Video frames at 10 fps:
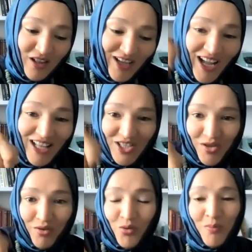cuts
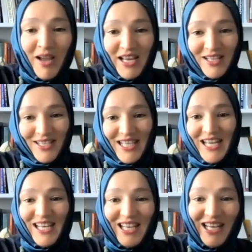through my
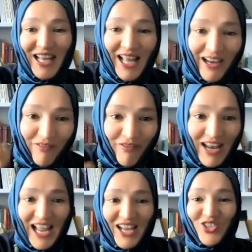skin and
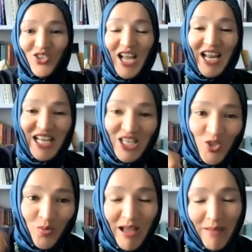flesh and
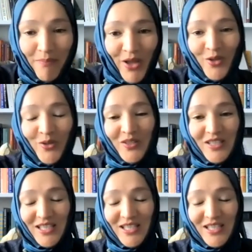into my bones.